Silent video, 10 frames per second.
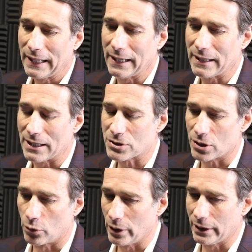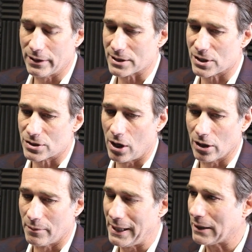And and so really this is
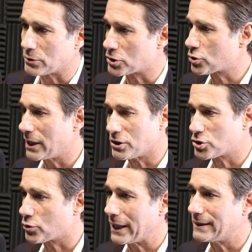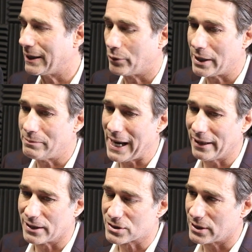all about just trying to strike that right
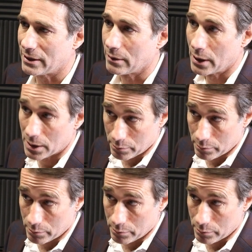balance in